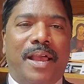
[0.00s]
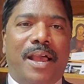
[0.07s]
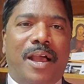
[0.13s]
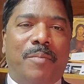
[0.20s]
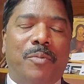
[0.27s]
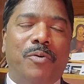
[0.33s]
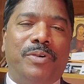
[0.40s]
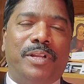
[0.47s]

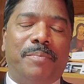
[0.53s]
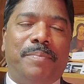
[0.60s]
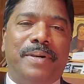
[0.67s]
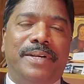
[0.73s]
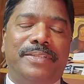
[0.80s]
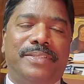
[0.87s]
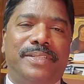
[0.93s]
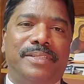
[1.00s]
about a
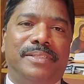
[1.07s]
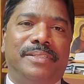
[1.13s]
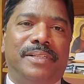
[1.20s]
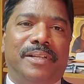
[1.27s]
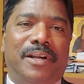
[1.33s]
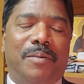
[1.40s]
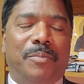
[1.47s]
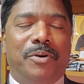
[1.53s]
person,
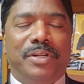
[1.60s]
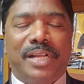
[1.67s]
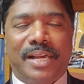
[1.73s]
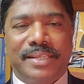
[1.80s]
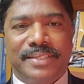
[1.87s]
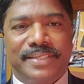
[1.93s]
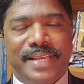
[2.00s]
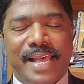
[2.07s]
about
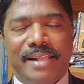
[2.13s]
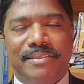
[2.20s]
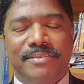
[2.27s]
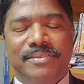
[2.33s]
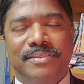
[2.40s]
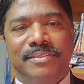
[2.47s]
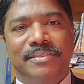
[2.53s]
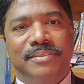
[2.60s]

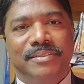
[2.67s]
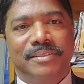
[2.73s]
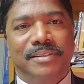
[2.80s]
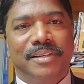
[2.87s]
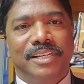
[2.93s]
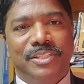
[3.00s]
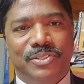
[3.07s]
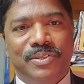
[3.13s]
ourselves,
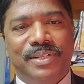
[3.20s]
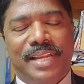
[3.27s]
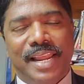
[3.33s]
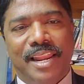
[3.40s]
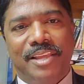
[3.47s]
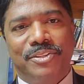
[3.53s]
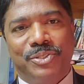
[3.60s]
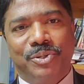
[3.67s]
is to tell
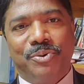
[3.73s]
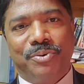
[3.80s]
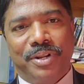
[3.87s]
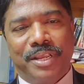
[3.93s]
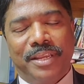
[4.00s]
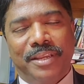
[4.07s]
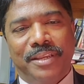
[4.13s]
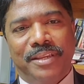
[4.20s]
a story.
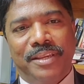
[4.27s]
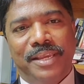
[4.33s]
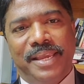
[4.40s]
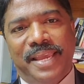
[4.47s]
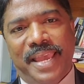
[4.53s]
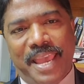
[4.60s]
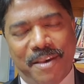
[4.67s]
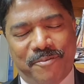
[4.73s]

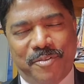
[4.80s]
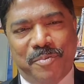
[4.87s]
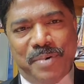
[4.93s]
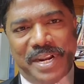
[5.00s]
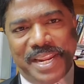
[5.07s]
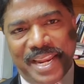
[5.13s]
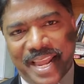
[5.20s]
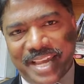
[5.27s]

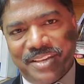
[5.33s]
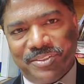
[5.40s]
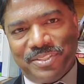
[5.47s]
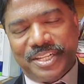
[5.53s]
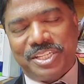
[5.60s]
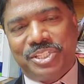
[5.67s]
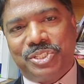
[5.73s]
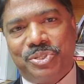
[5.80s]
Everybody likes
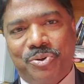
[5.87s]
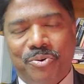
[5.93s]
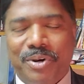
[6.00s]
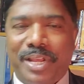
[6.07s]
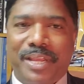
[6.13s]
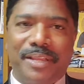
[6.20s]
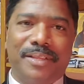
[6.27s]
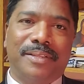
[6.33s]
that
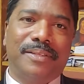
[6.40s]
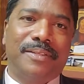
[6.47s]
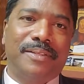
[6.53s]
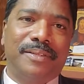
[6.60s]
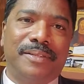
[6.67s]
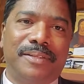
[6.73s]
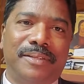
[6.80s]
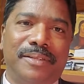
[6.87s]
story.
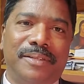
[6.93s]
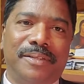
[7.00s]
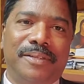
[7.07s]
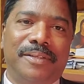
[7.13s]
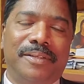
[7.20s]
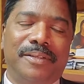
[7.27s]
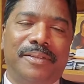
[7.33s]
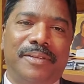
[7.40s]

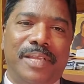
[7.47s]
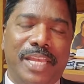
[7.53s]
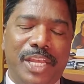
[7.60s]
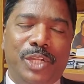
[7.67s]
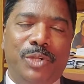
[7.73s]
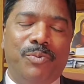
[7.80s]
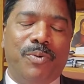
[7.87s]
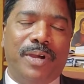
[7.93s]

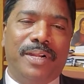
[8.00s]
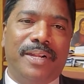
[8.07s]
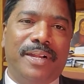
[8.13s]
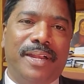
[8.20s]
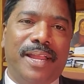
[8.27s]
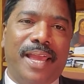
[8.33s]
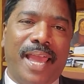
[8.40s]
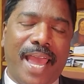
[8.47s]
Each one
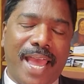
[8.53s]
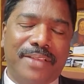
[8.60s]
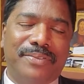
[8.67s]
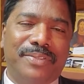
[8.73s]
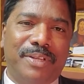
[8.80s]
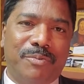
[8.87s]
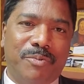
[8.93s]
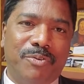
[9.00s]
has
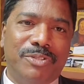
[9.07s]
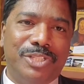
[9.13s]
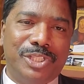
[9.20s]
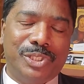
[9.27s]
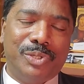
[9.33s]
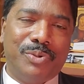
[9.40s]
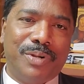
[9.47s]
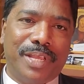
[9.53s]
their own
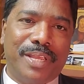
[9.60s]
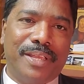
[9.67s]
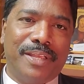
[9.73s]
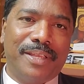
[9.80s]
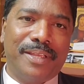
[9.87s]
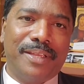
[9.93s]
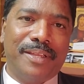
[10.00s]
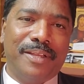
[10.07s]
story.
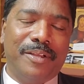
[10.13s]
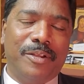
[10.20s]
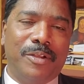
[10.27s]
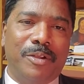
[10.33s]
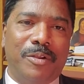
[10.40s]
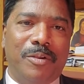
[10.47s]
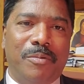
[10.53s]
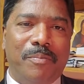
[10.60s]

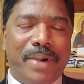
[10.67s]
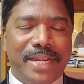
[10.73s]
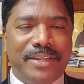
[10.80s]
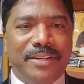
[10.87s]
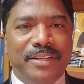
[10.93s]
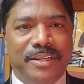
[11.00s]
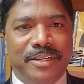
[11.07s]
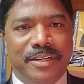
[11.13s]
But
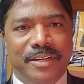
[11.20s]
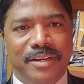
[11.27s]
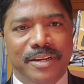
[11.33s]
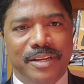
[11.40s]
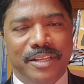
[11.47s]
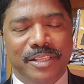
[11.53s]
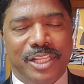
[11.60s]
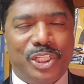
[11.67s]

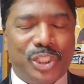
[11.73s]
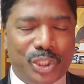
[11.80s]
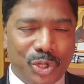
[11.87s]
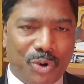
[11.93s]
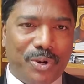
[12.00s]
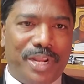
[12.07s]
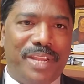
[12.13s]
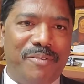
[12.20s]
the
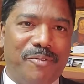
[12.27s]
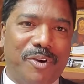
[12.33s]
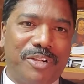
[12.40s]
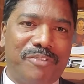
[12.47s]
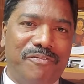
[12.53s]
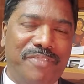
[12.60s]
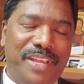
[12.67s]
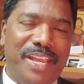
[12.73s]
story, what
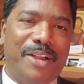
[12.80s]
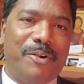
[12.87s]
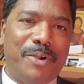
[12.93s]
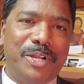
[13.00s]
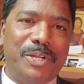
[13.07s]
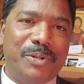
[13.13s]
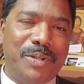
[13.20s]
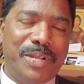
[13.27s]
we are
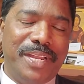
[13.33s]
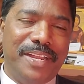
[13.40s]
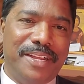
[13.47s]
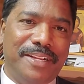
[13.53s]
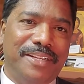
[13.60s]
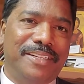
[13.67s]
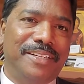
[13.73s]
going to hear,